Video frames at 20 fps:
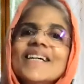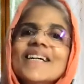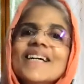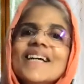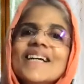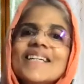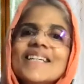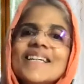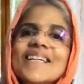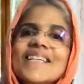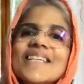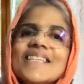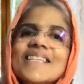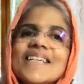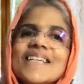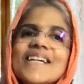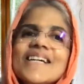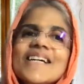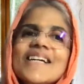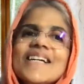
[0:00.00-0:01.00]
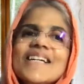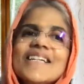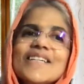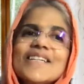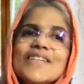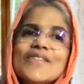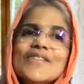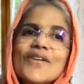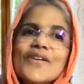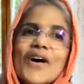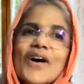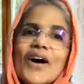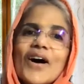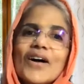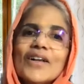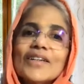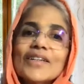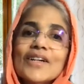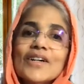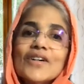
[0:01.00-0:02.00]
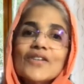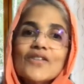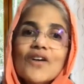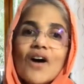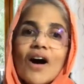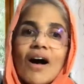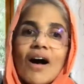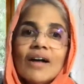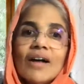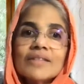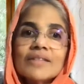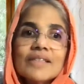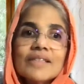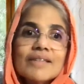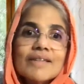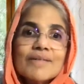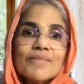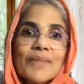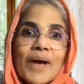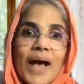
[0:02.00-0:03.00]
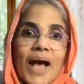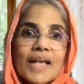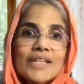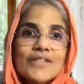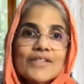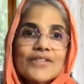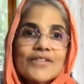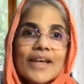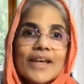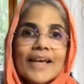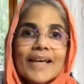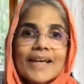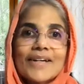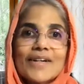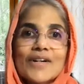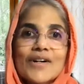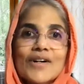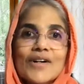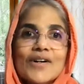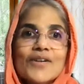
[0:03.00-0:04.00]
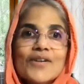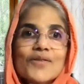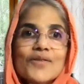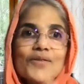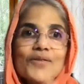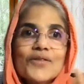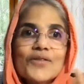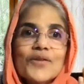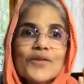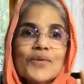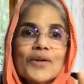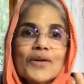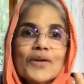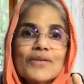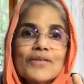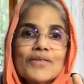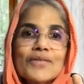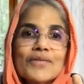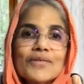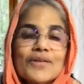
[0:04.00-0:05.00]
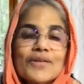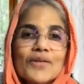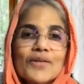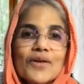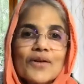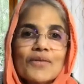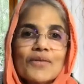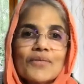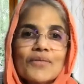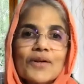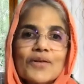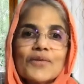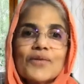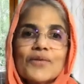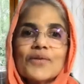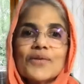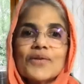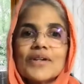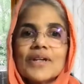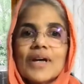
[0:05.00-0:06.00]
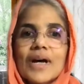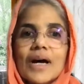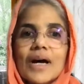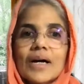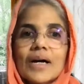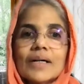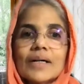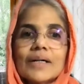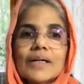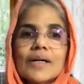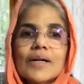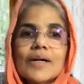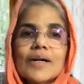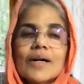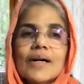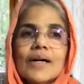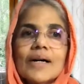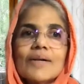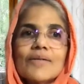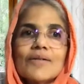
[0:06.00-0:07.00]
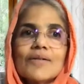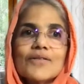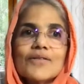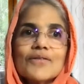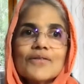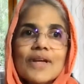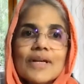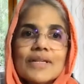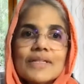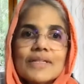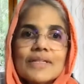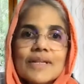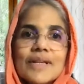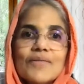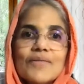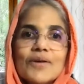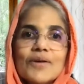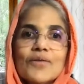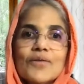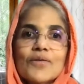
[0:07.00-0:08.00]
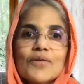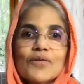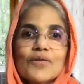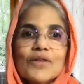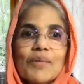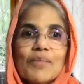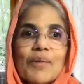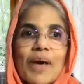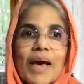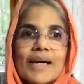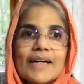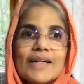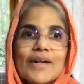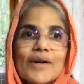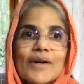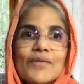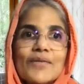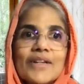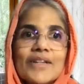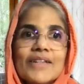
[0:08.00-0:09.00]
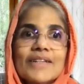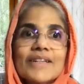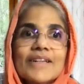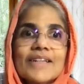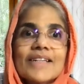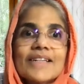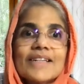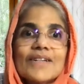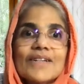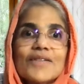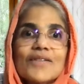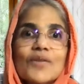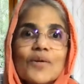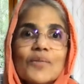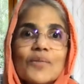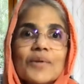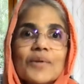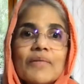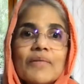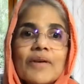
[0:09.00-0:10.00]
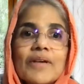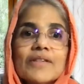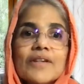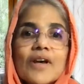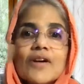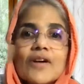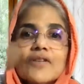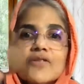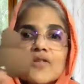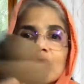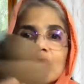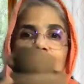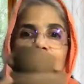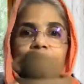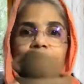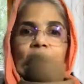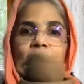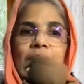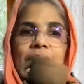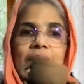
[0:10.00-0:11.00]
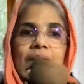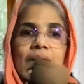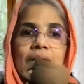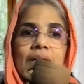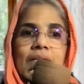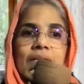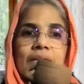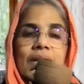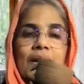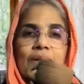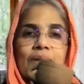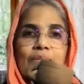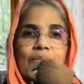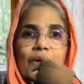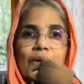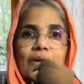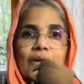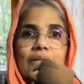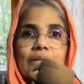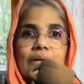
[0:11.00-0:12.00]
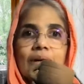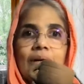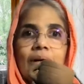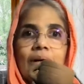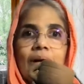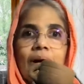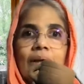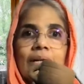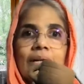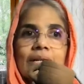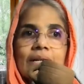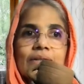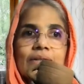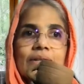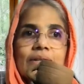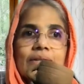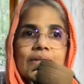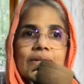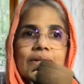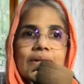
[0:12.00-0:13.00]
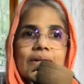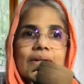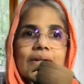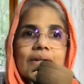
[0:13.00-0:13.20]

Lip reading: it is all gone. This is magic. Who knew we could do, we could, what should I say? We could use the background in so many ways. So from a particular standpoint, they all exist.